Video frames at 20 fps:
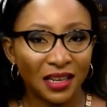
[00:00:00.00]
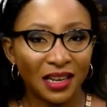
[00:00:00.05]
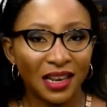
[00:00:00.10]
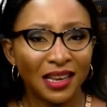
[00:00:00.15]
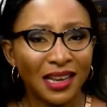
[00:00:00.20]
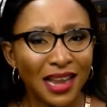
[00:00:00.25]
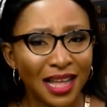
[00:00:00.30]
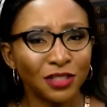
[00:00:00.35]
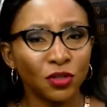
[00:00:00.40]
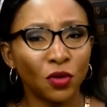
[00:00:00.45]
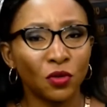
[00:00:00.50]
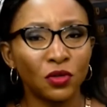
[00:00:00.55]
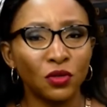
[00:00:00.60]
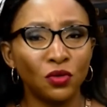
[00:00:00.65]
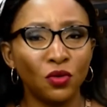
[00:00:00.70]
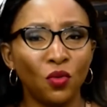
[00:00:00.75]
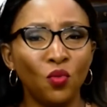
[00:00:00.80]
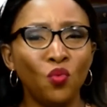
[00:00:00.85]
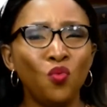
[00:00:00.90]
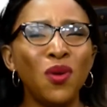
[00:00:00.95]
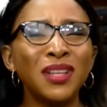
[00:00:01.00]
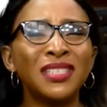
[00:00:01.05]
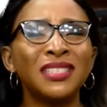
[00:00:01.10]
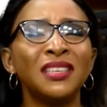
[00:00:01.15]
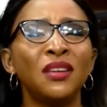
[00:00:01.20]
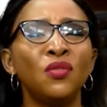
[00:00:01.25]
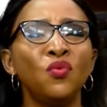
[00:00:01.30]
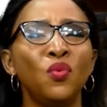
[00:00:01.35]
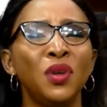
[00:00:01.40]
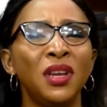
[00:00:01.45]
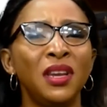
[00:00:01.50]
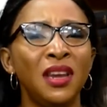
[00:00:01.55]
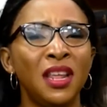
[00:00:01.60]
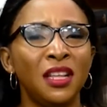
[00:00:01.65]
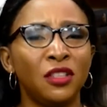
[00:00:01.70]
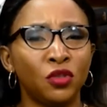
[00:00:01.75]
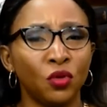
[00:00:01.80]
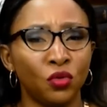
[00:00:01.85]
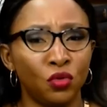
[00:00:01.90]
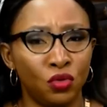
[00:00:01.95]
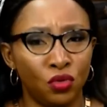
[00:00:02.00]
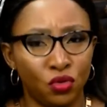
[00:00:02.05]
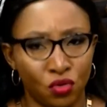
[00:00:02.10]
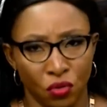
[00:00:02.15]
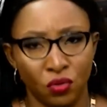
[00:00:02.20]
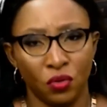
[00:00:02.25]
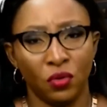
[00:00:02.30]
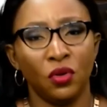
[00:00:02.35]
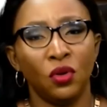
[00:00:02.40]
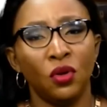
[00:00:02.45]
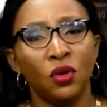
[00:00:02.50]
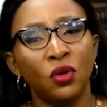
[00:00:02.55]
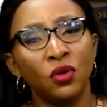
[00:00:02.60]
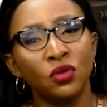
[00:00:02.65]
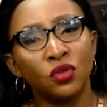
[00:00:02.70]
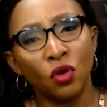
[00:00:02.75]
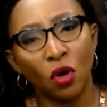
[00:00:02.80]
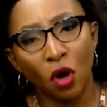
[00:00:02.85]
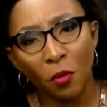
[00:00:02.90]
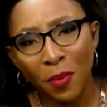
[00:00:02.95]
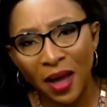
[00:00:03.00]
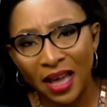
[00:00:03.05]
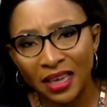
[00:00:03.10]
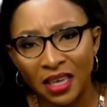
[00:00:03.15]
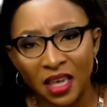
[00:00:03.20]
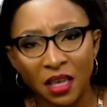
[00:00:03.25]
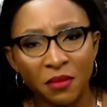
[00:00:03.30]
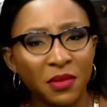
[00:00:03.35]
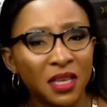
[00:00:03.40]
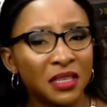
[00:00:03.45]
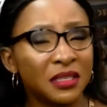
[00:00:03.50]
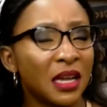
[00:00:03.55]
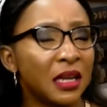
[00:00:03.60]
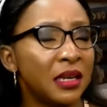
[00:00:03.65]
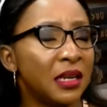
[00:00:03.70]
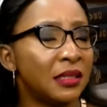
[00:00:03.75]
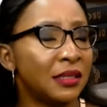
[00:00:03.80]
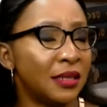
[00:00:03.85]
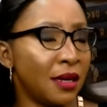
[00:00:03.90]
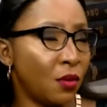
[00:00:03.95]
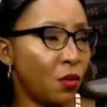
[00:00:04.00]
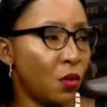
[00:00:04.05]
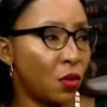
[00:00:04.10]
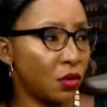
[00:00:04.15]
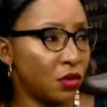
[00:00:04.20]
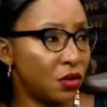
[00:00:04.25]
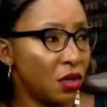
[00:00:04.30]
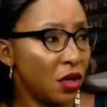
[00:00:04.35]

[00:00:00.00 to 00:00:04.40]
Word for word: Let us know what thing we need to do to up our game inside the tech world,